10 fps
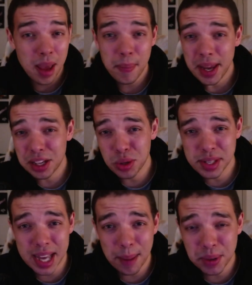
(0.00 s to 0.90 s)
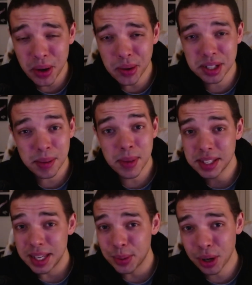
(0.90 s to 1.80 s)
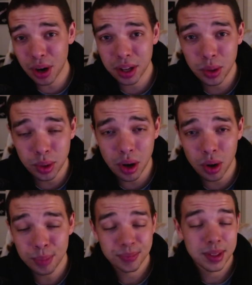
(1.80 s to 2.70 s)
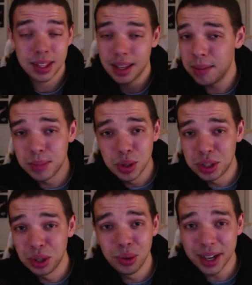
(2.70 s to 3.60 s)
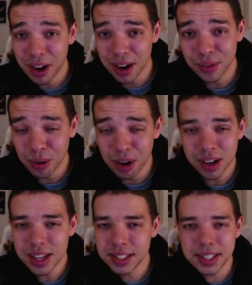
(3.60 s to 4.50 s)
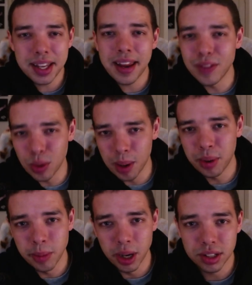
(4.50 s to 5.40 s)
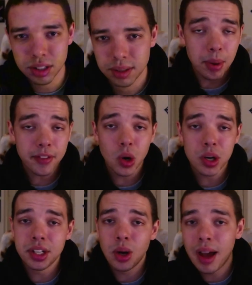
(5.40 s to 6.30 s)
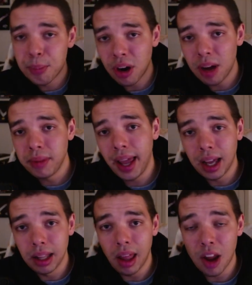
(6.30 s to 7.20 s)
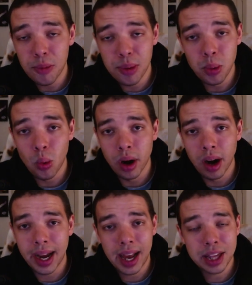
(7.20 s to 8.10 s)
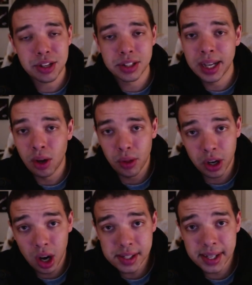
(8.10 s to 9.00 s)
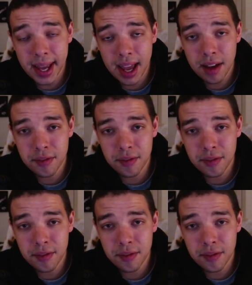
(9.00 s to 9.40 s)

Pikachu and Zapdos, Misty with Articuno, Mewtwo and Gardevoir, you see it everywhere pretty much. But of course, I have the problem like a lot of people where I kind of just look at all the cards I have